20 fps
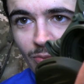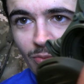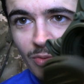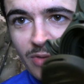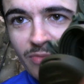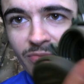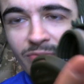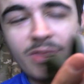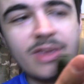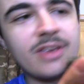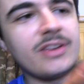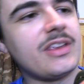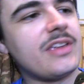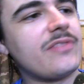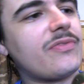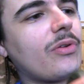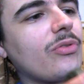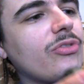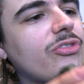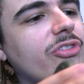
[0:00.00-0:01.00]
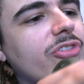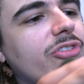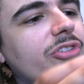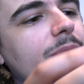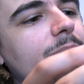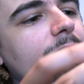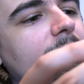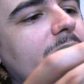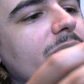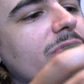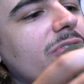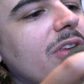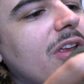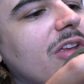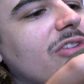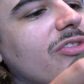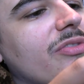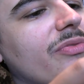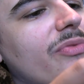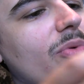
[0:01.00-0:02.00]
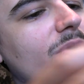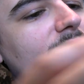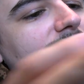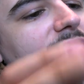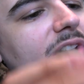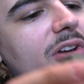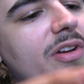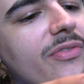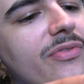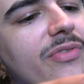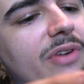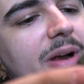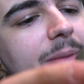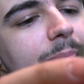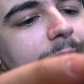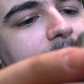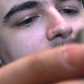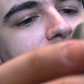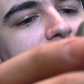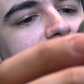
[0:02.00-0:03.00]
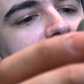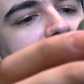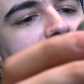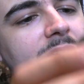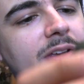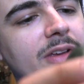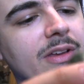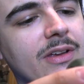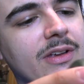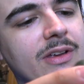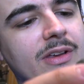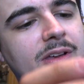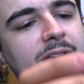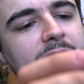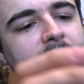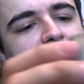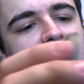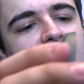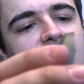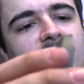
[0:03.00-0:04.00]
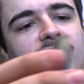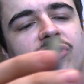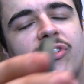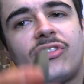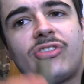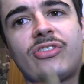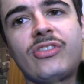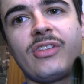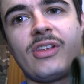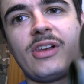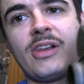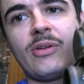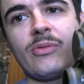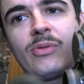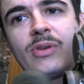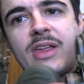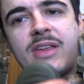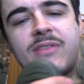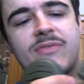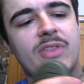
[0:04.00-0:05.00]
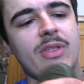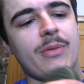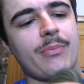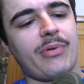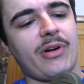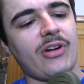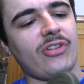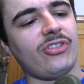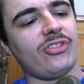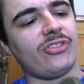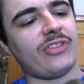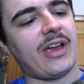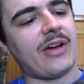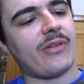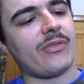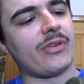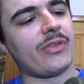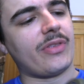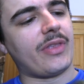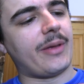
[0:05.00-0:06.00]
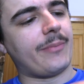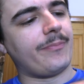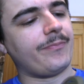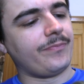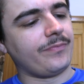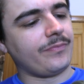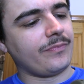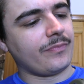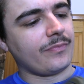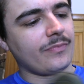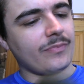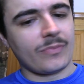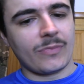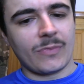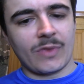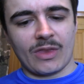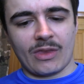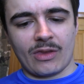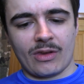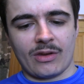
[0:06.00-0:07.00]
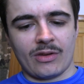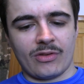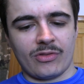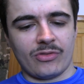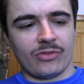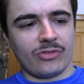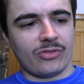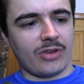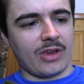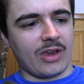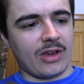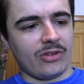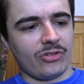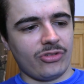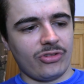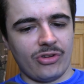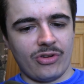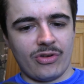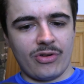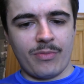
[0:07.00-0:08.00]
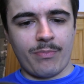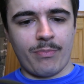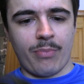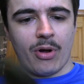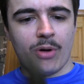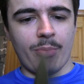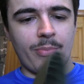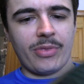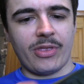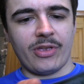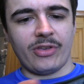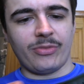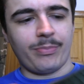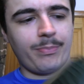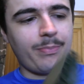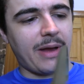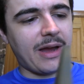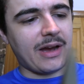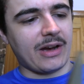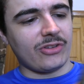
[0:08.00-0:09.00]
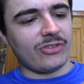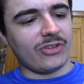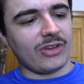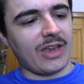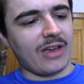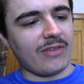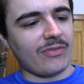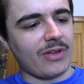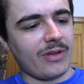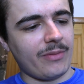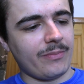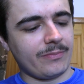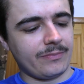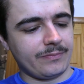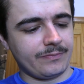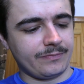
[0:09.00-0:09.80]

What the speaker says: with the default system. Obviously there's the voice diaphragm, and there's just the little lever that presses down on it. So yeah, to pop this back together,